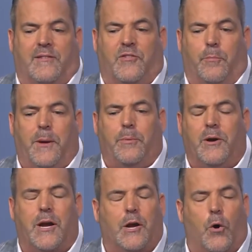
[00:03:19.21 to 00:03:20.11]
so people
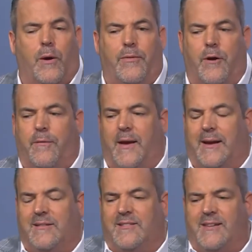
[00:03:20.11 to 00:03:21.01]
can go in there and they
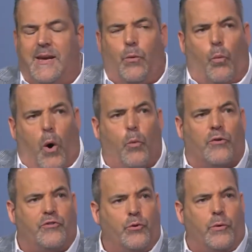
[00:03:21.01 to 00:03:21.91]
can see what we're
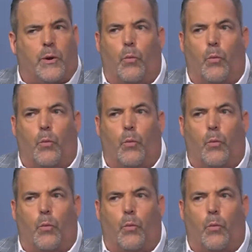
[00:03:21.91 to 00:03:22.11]
doing,